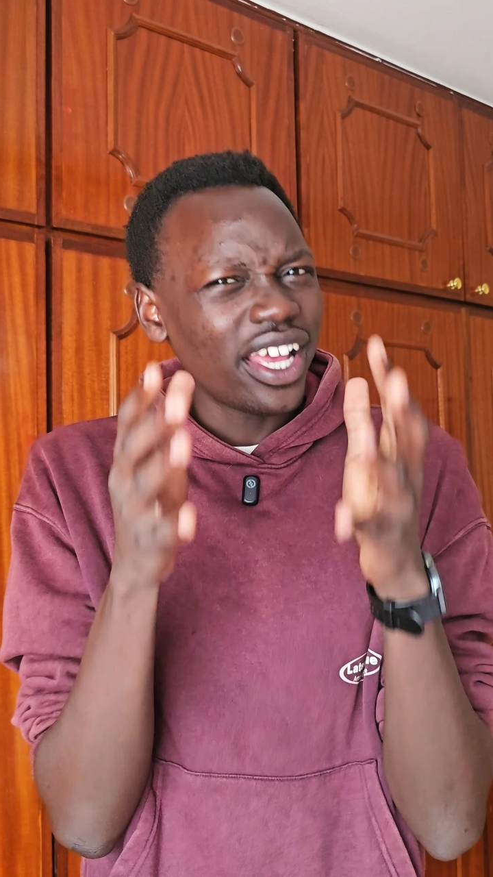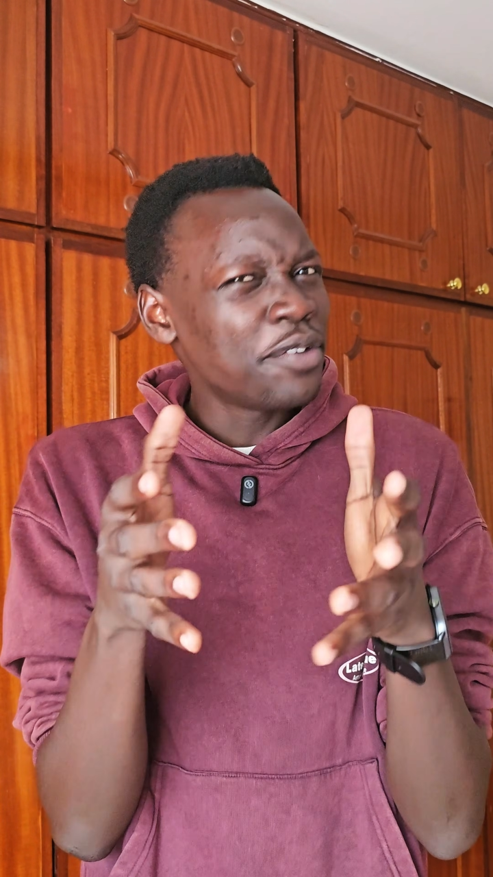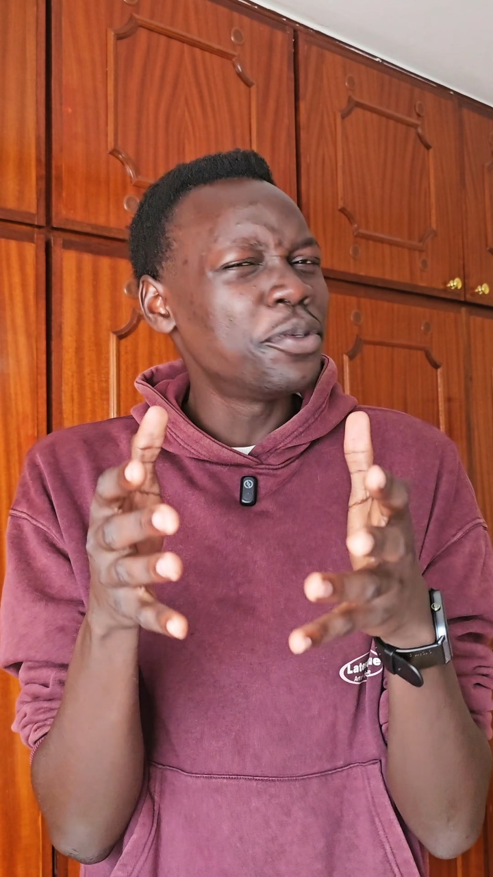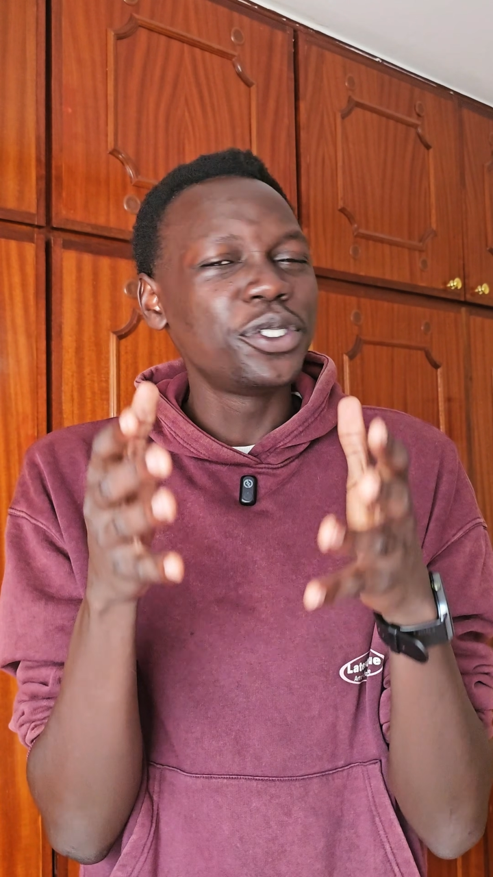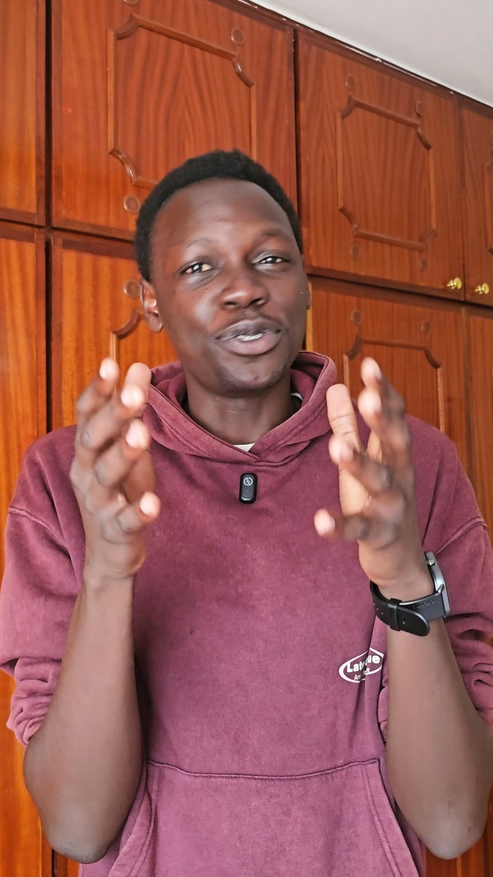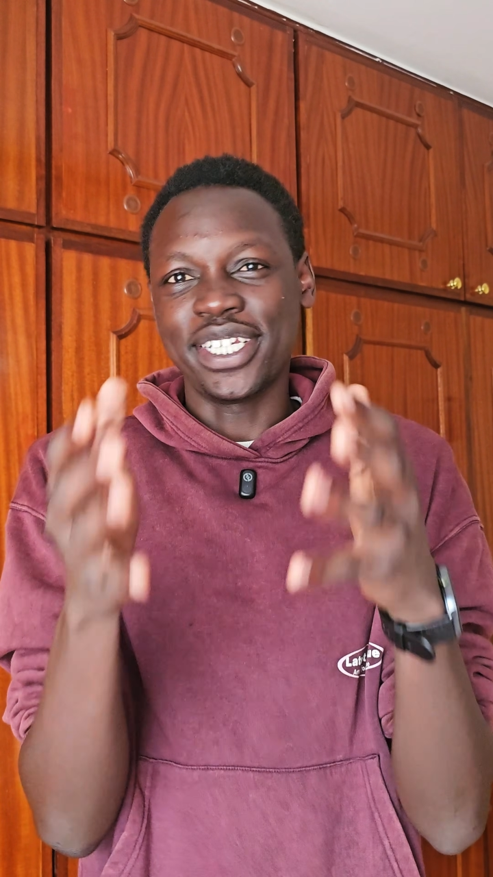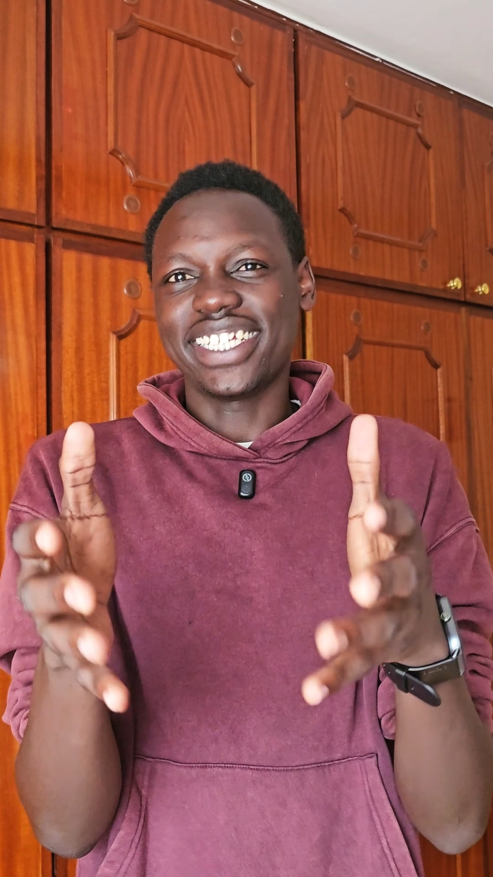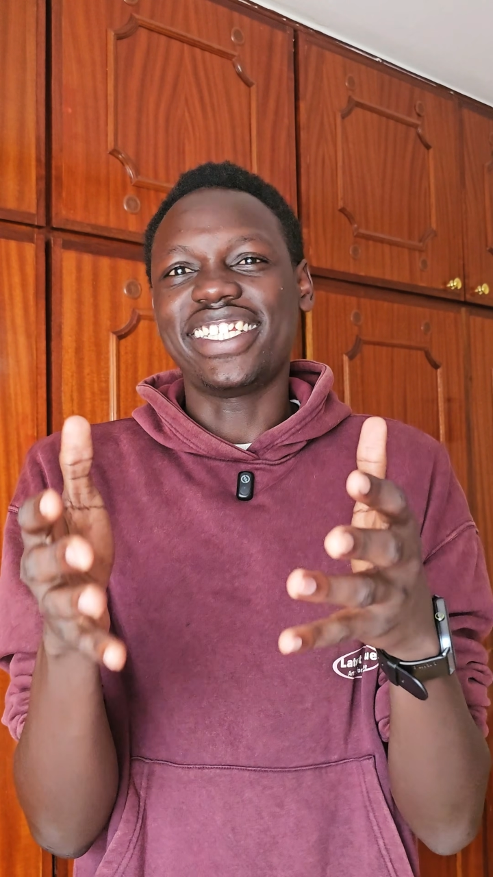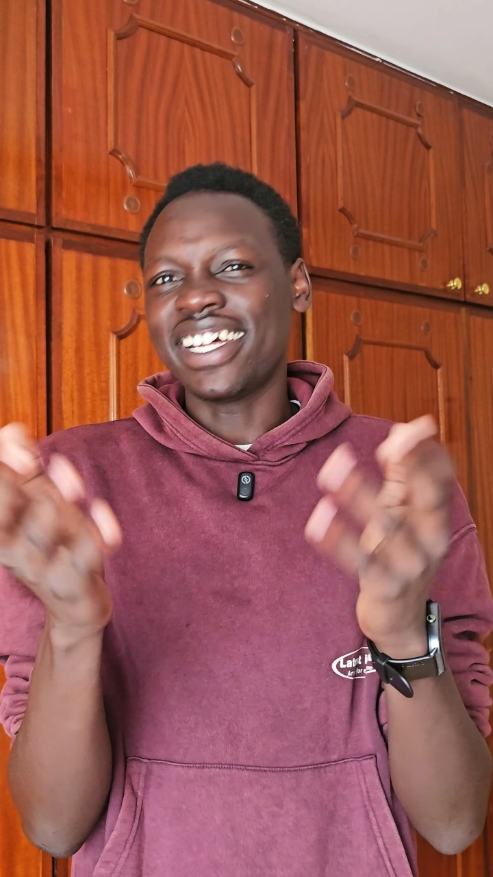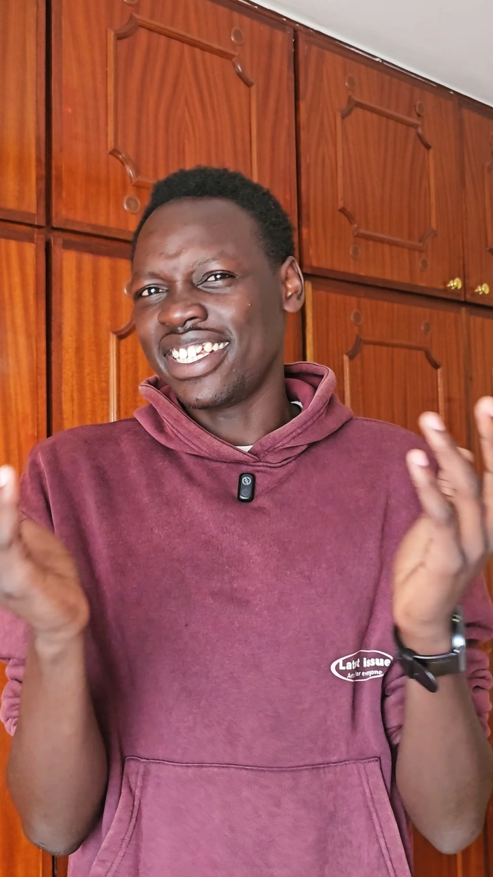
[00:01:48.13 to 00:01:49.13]
able to
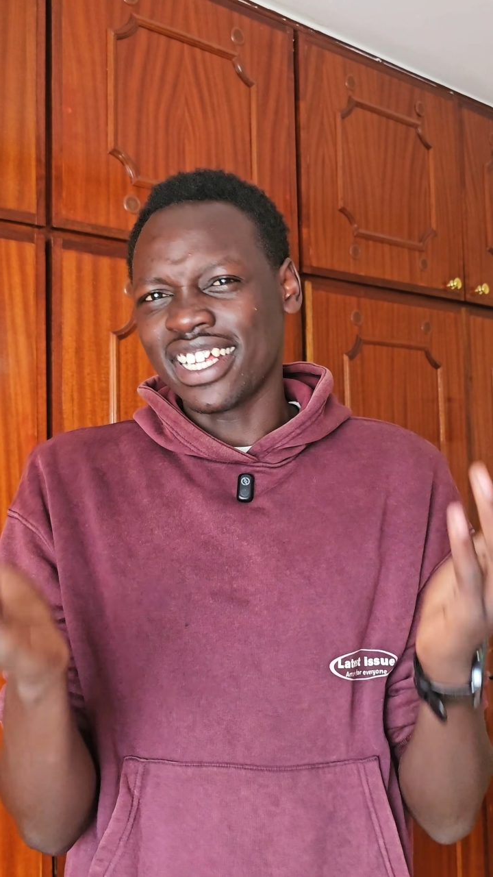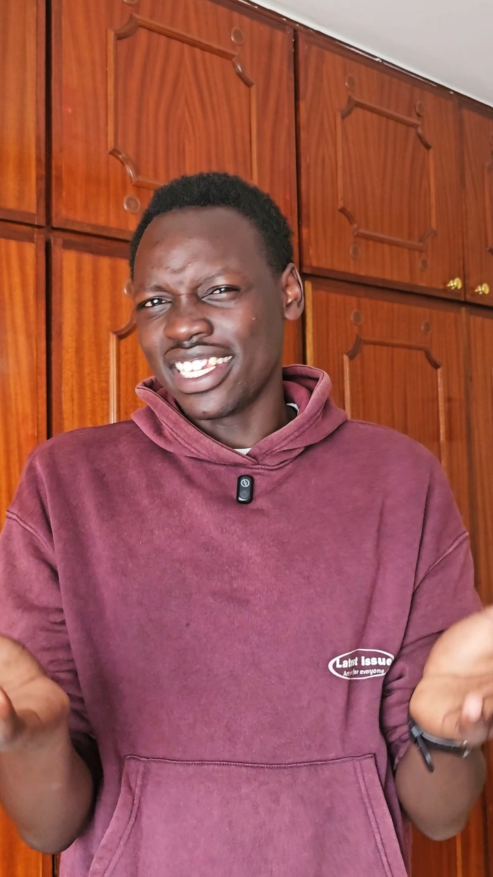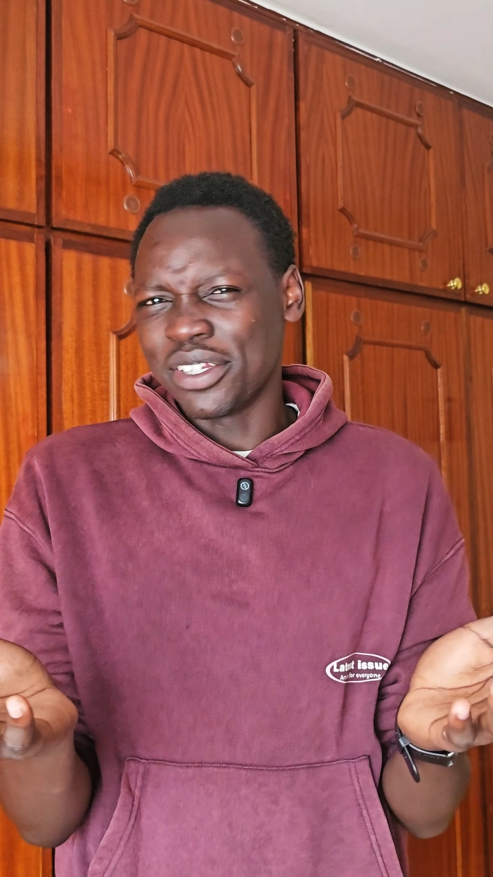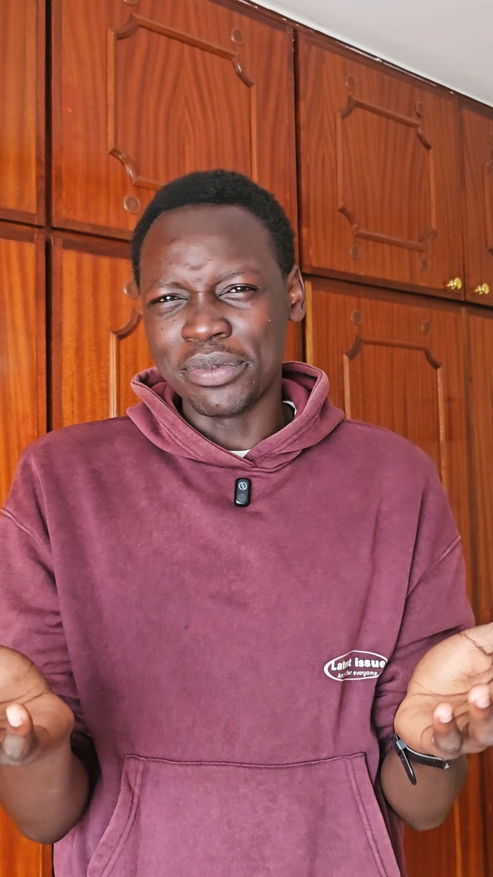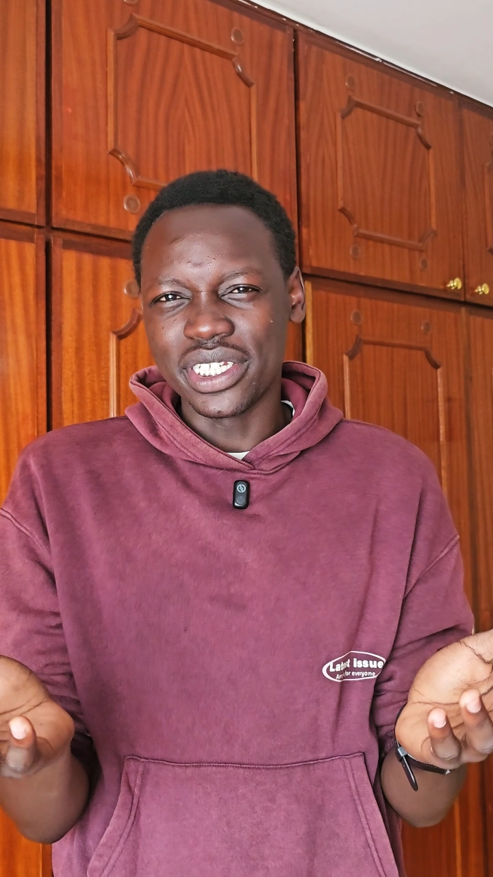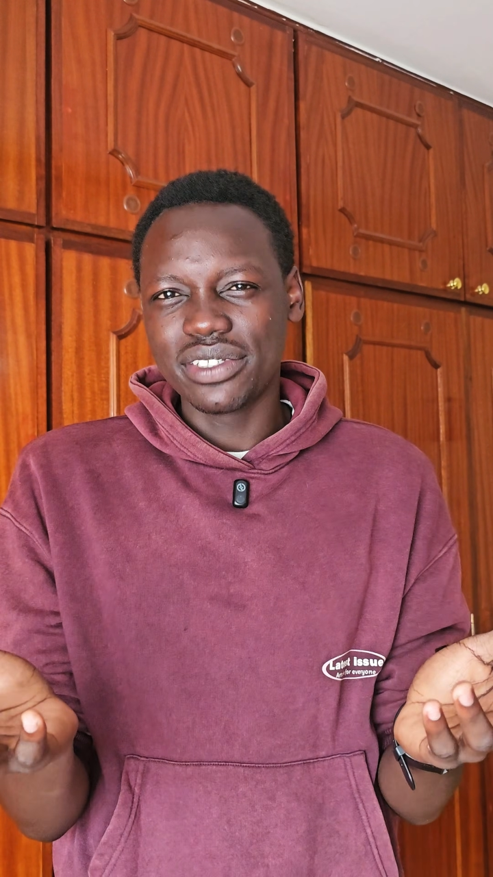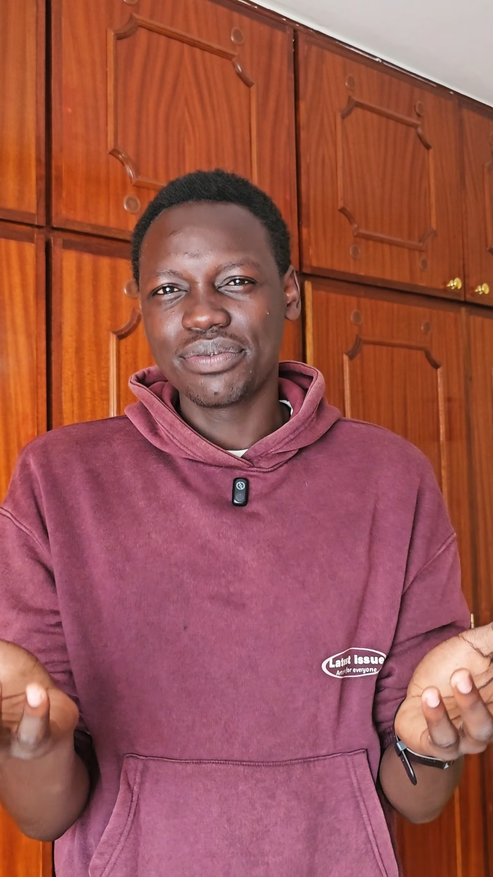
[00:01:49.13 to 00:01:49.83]
understand it a little bit.